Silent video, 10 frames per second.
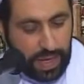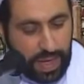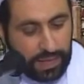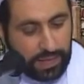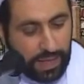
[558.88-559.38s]

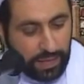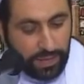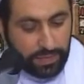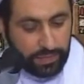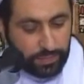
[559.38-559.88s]
And
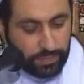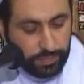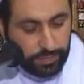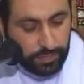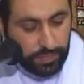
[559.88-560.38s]
then
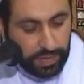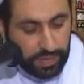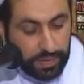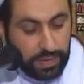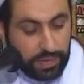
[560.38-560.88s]

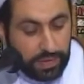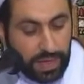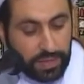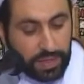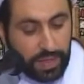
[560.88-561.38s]

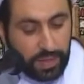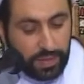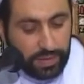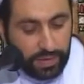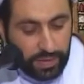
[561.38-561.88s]
they
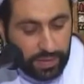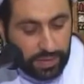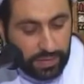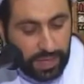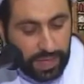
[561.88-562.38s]
say
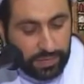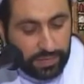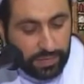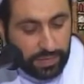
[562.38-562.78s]
that